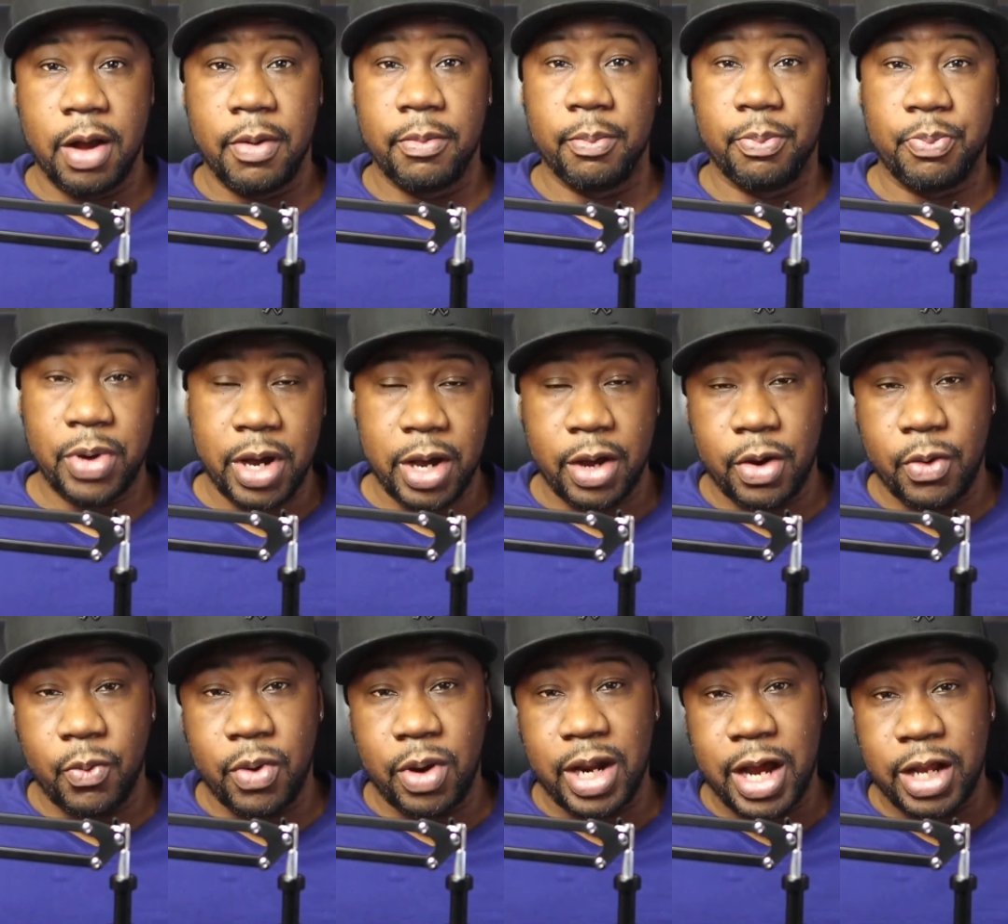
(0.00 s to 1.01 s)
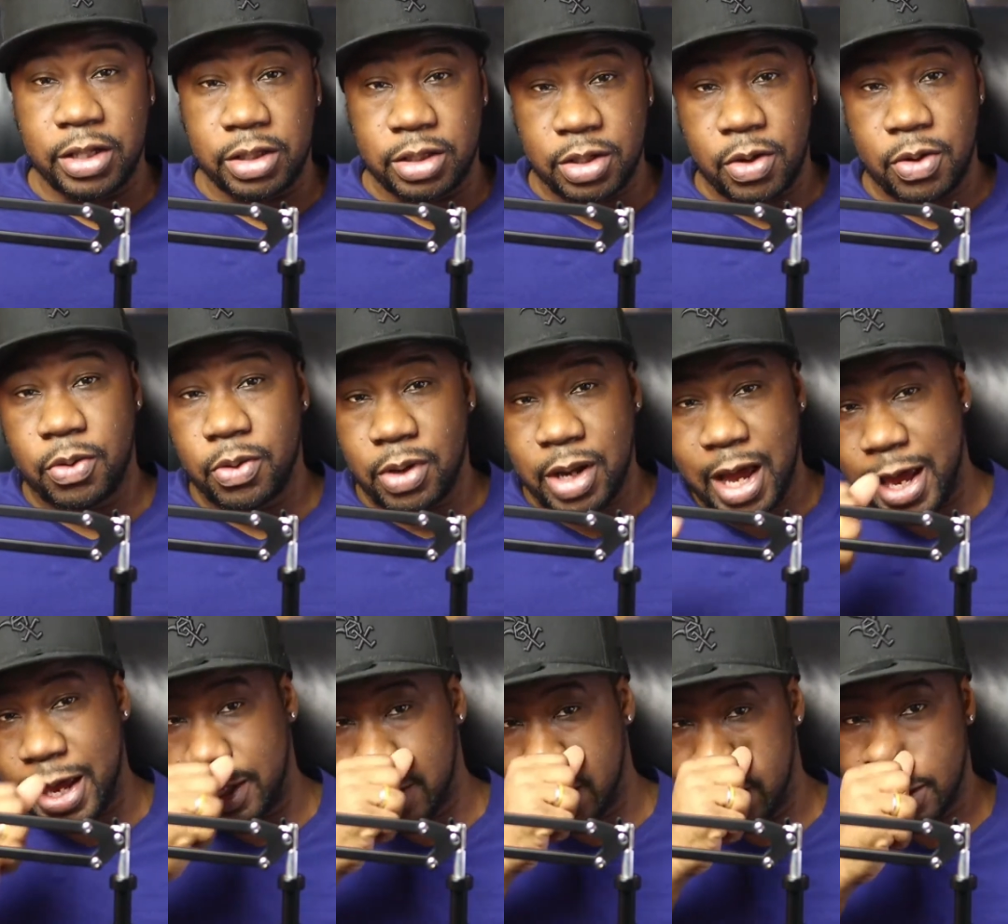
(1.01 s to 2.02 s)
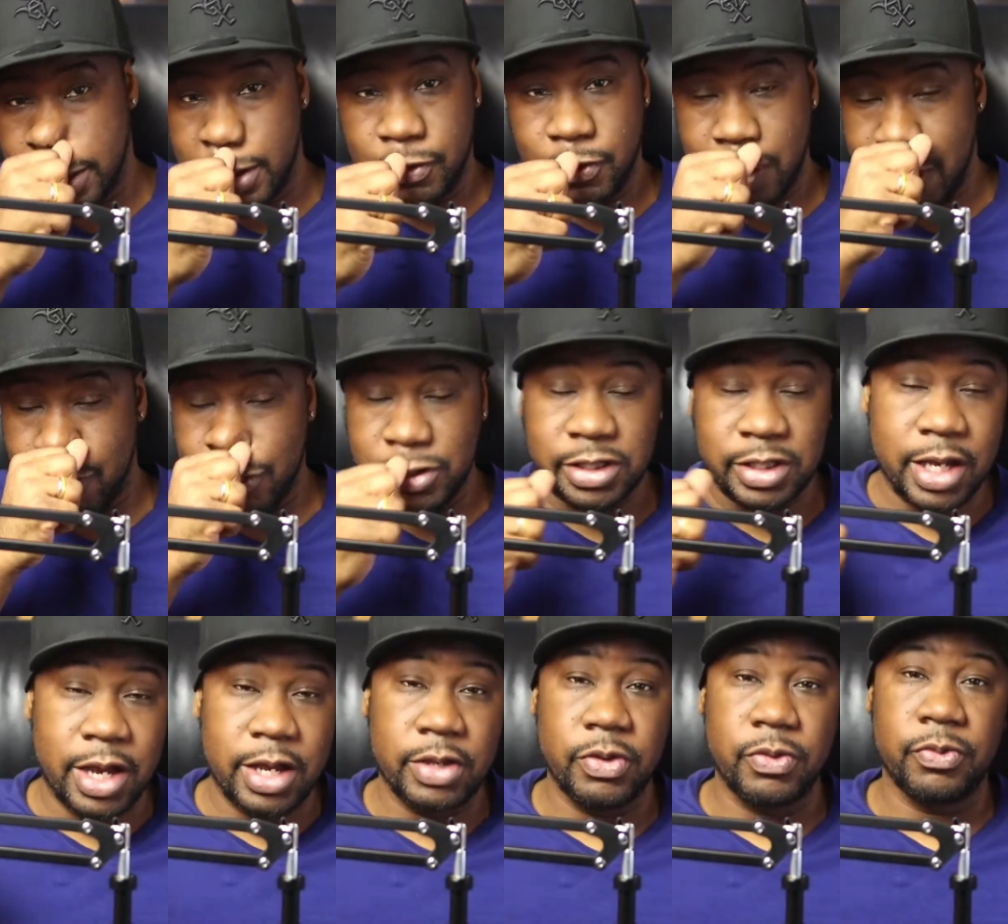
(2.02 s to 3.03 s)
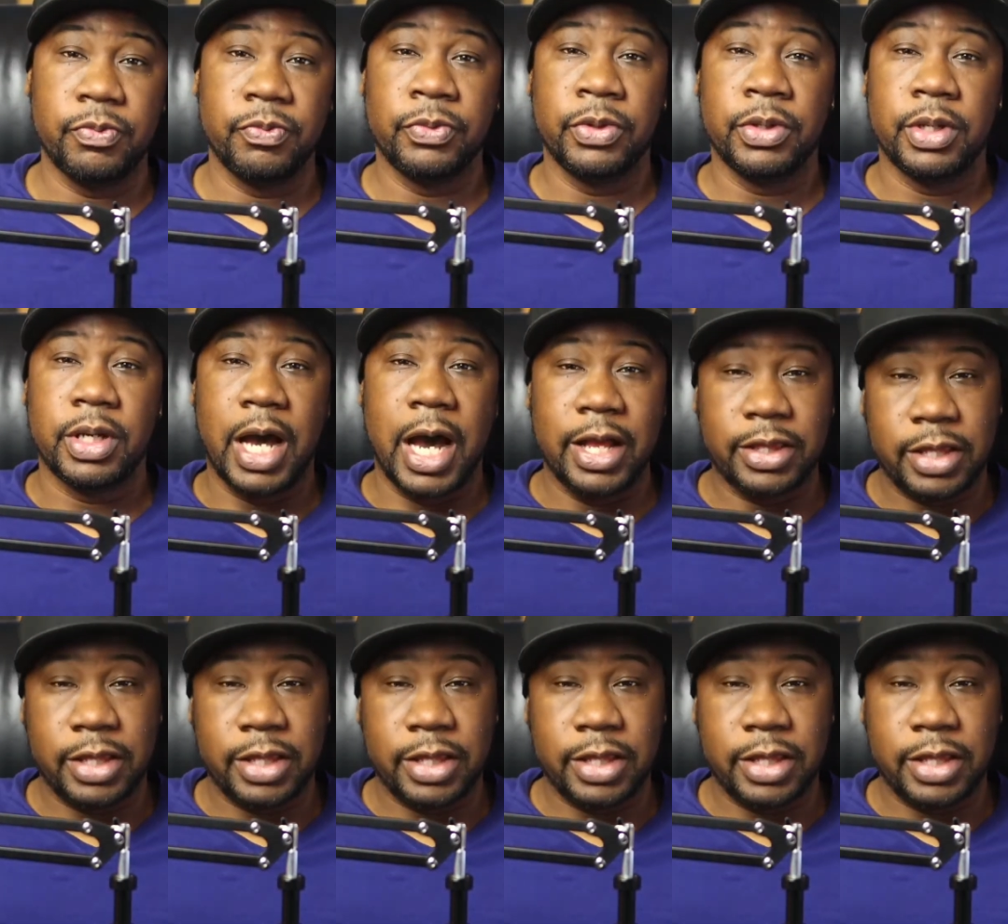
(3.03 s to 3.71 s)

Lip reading: But what I don't like, what I will tell you,